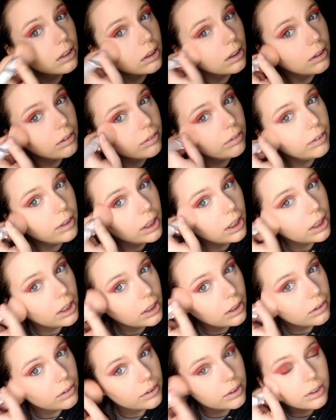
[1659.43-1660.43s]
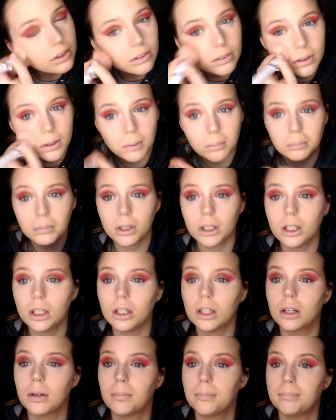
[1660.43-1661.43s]
The video is going to
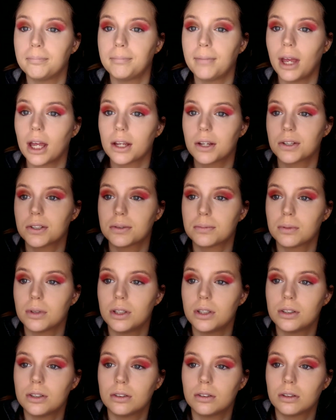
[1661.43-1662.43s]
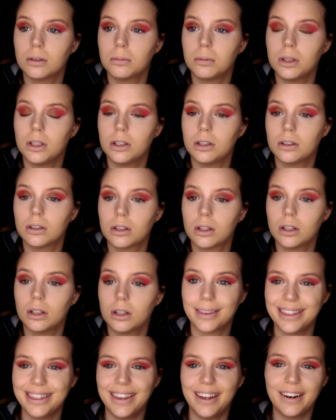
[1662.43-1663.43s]
be max.
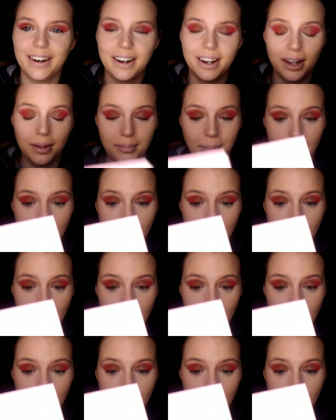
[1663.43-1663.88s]
Alright, I'm